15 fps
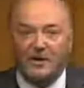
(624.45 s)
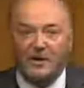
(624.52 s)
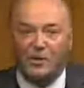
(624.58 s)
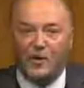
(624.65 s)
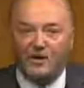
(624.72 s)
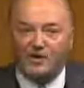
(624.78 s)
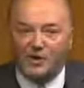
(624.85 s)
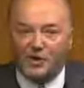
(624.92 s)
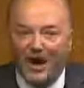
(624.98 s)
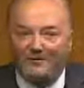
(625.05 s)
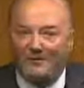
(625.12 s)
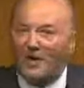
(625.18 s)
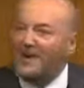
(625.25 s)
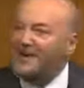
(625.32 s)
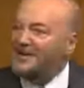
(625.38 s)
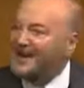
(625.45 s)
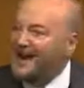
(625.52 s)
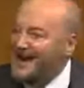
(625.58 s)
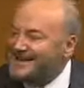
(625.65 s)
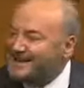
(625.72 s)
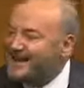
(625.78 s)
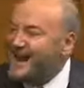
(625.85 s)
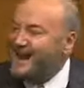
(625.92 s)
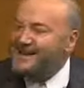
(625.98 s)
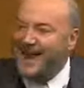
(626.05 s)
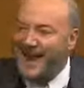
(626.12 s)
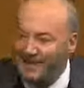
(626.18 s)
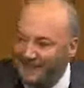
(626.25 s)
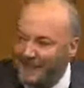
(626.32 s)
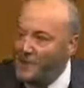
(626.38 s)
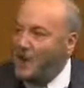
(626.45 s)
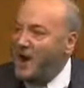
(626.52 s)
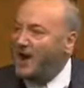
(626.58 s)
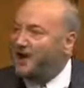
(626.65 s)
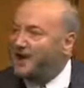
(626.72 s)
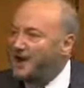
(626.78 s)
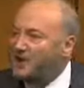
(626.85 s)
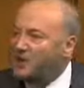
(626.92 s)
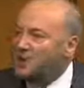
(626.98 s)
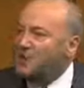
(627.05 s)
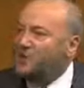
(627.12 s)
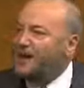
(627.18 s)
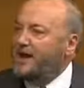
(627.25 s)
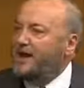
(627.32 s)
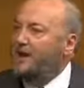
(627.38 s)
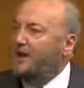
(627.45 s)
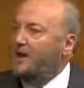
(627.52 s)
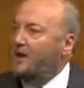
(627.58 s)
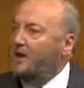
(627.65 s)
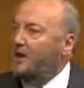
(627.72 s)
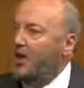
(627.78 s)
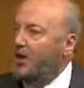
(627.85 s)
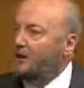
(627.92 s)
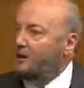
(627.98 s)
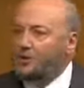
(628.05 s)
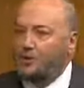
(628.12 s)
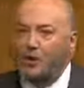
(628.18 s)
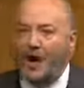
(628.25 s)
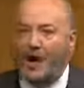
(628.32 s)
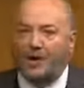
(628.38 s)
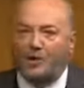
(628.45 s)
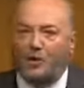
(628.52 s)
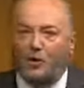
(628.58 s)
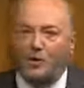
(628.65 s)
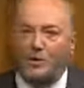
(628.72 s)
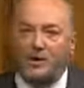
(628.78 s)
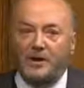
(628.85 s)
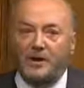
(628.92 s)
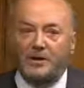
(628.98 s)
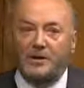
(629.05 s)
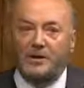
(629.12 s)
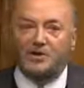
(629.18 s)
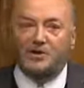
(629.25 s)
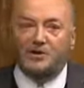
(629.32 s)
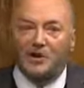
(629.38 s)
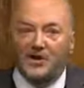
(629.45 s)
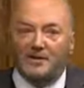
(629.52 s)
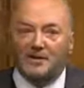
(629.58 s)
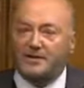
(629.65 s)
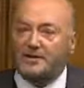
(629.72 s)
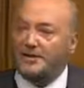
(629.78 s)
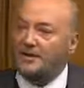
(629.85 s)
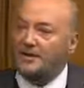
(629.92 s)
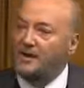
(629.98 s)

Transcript: will travel and cascade everywhere, including onto our own streets.